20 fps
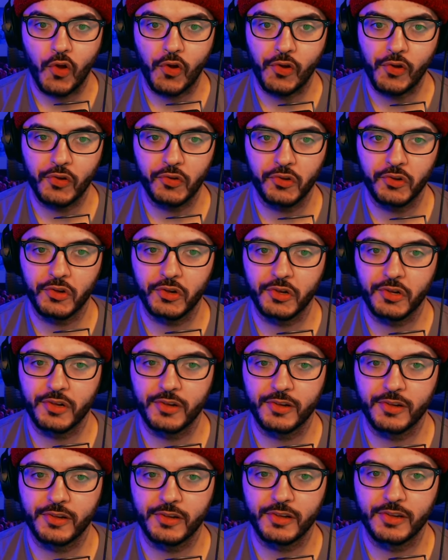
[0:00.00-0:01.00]

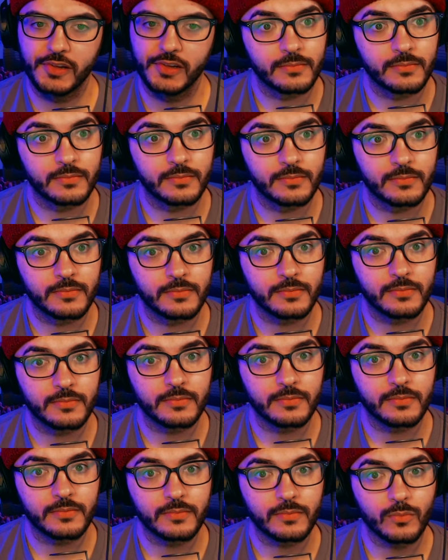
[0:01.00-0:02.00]
Huh.
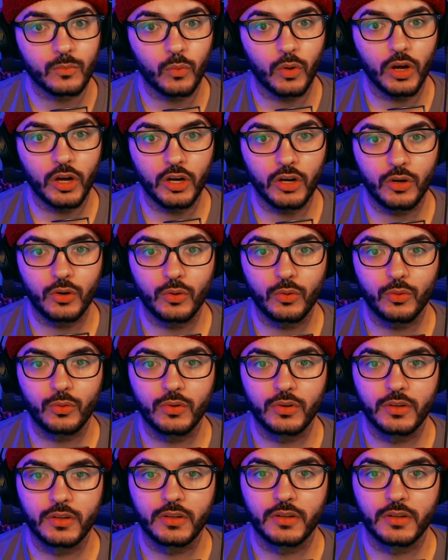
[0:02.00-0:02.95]
Whoa.